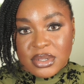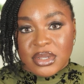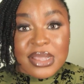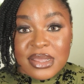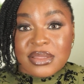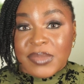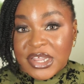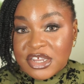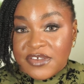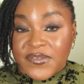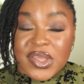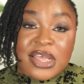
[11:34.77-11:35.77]
Things might
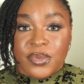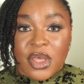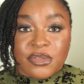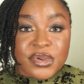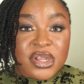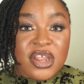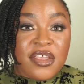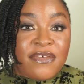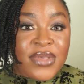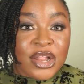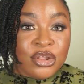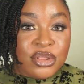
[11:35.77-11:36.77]
shift, especially if
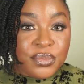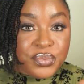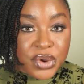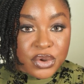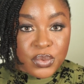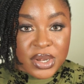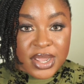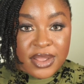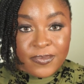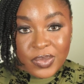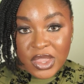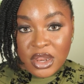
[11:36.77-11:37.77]
you're not the
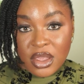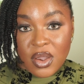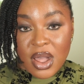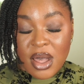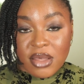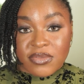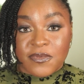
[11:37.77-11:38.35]
breadwinner in your house.